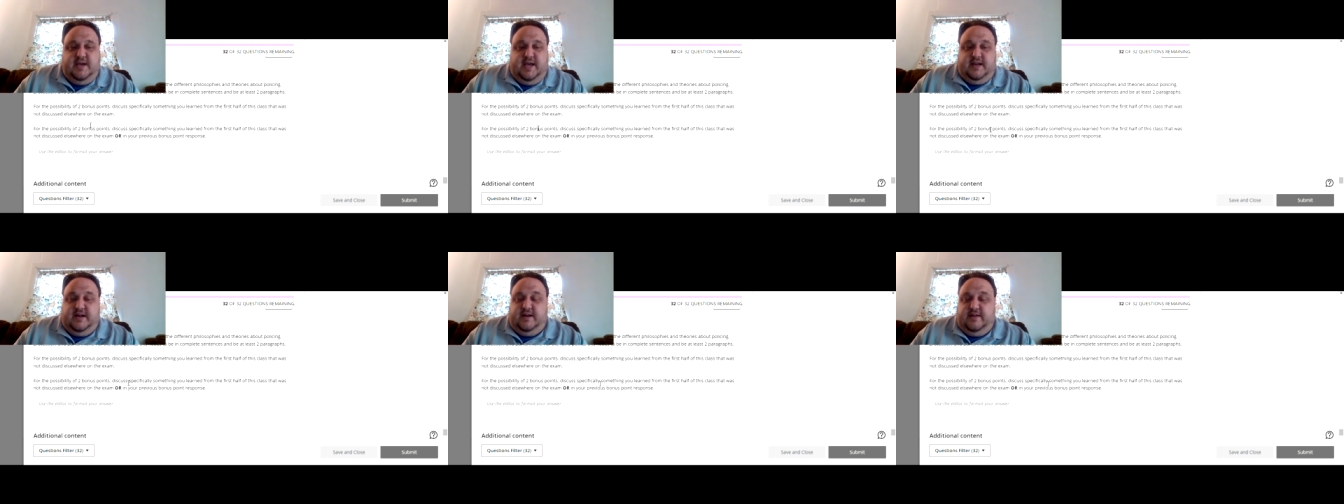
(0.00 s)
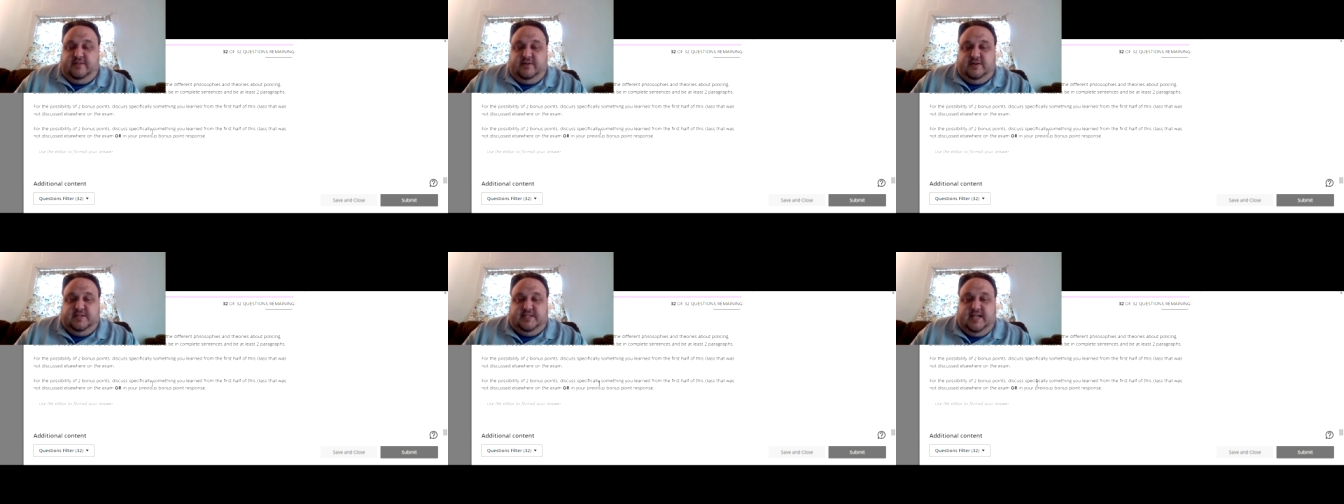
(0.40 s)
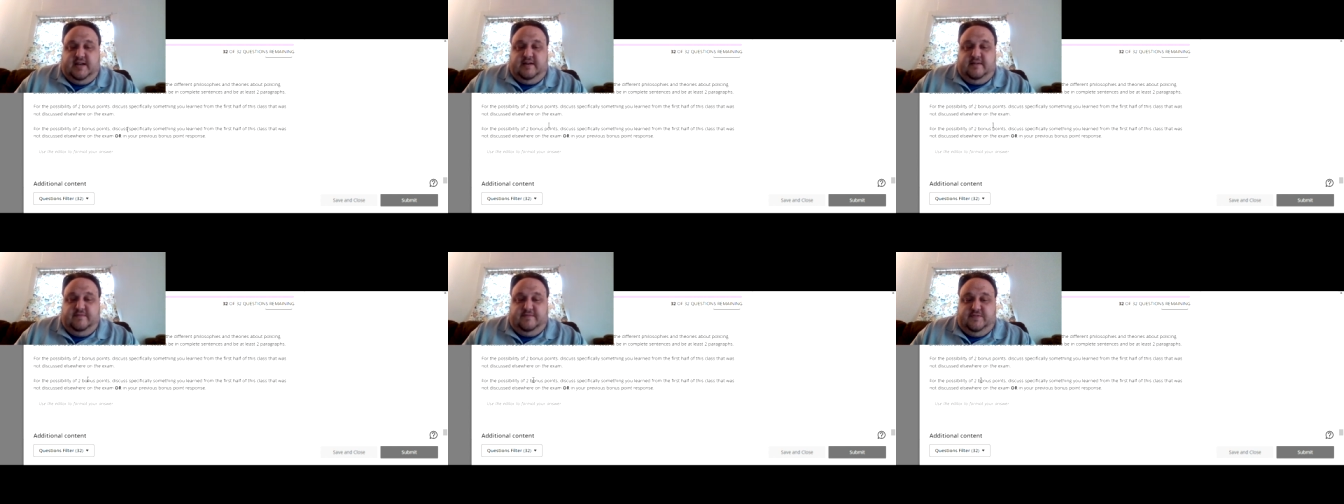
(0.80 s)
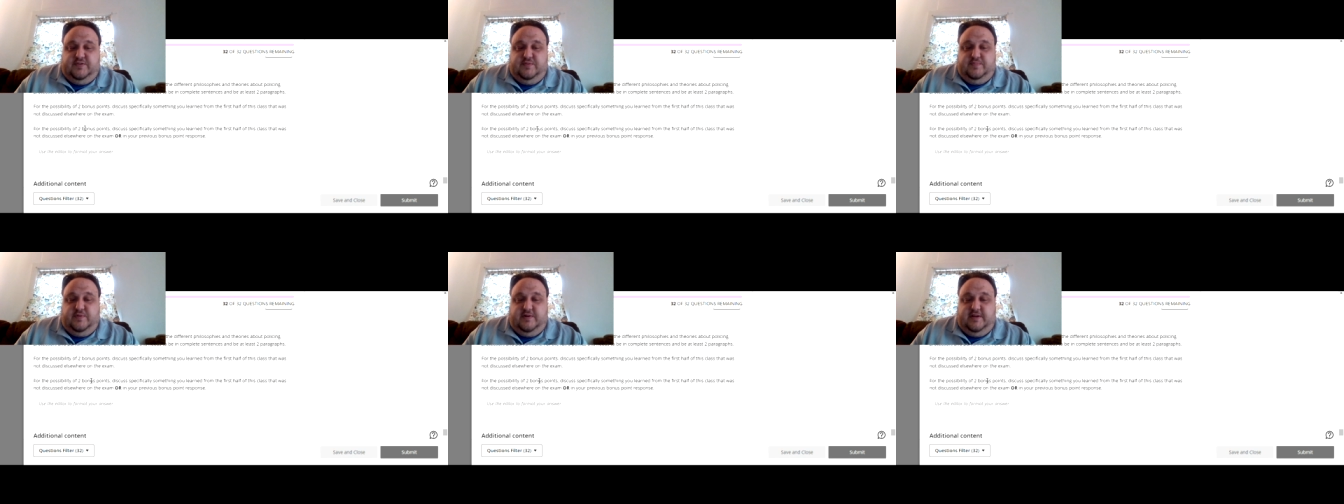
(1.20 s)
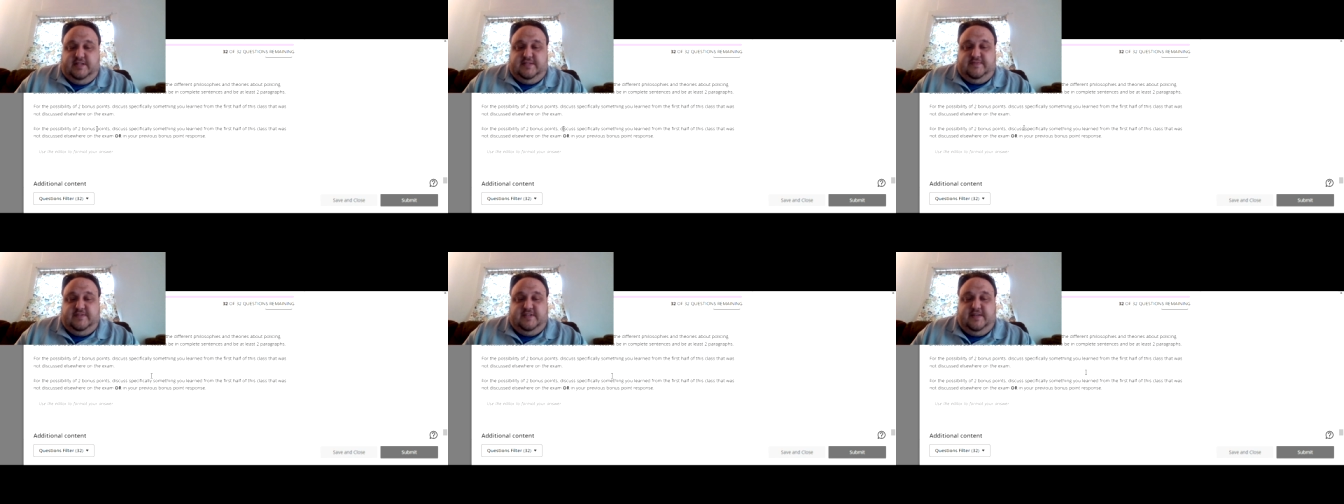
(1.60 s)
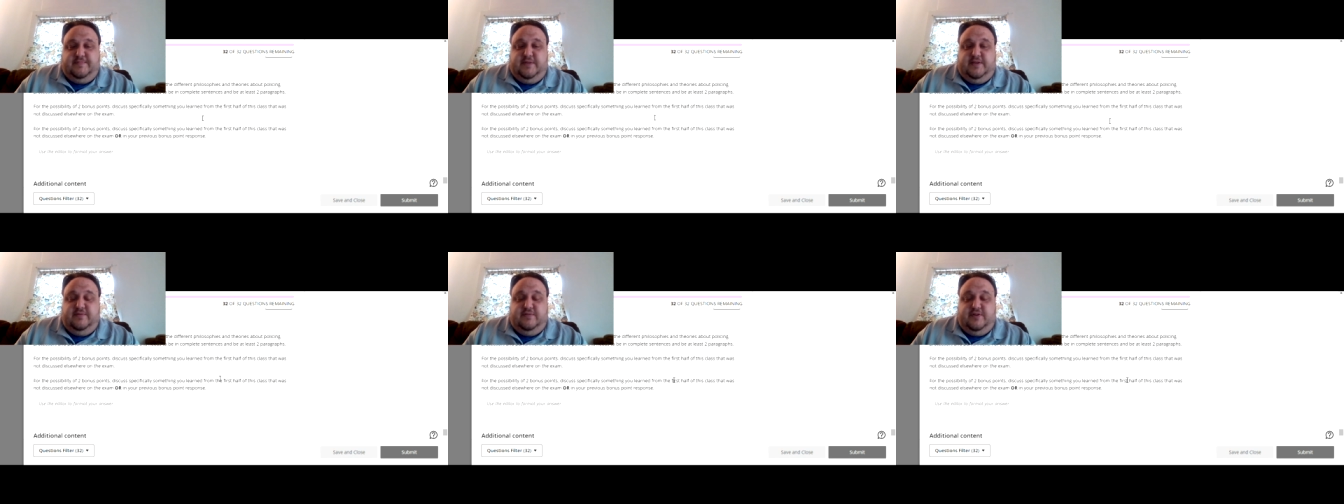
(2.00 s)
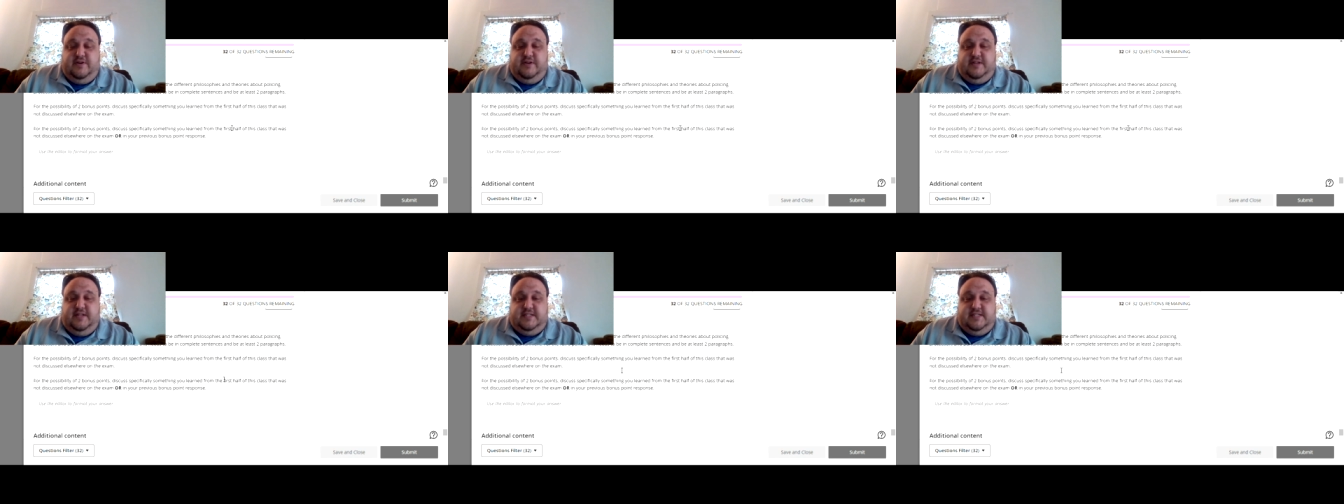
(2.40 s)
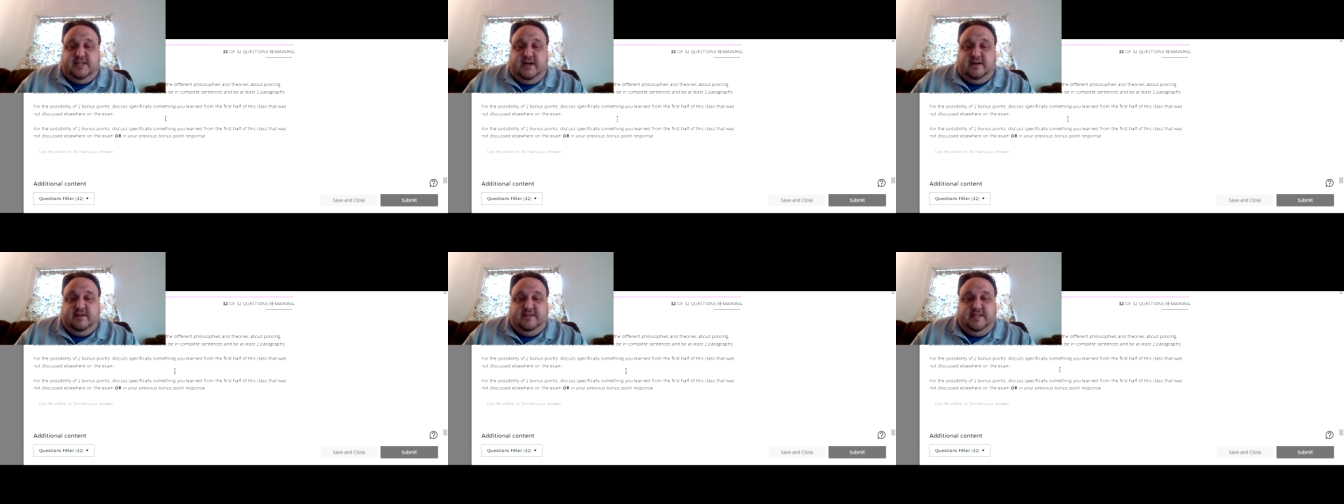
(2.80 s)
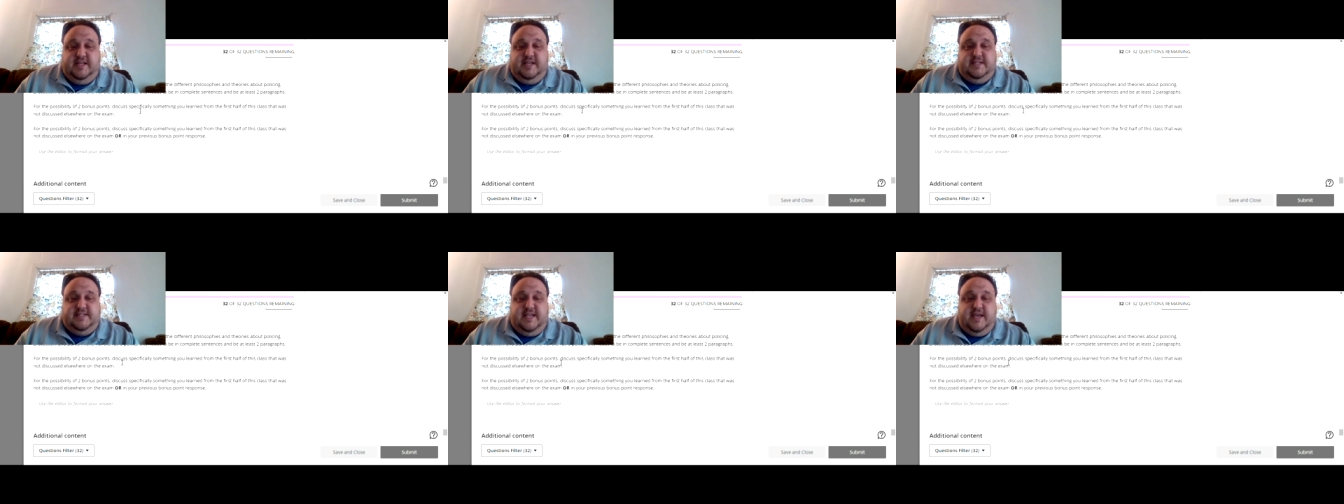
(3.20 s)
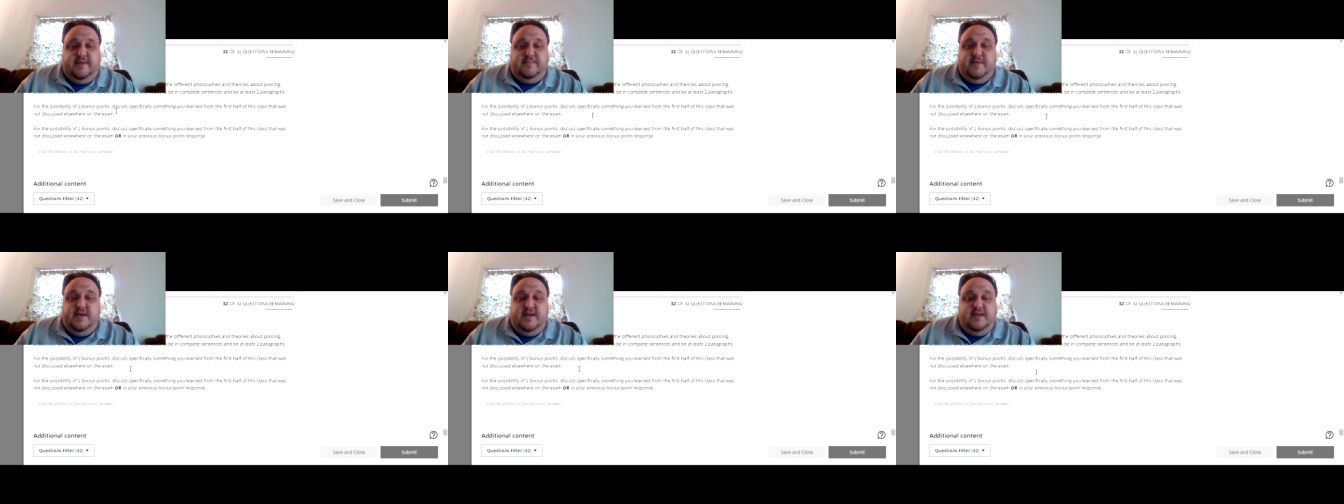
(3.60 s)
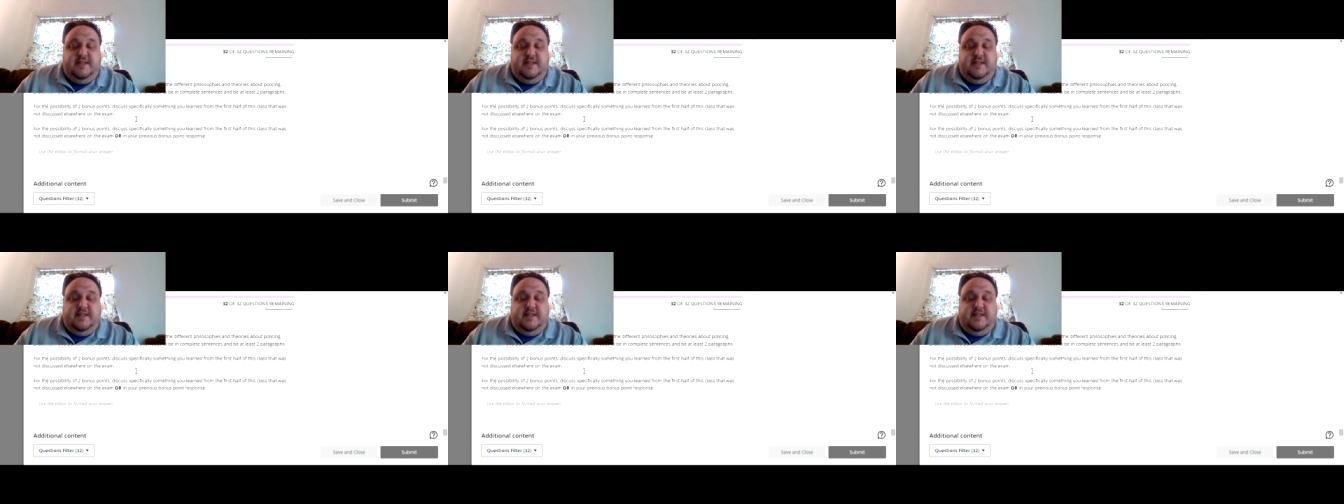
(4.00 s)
and another set of two points for something you learned that's not on the exam.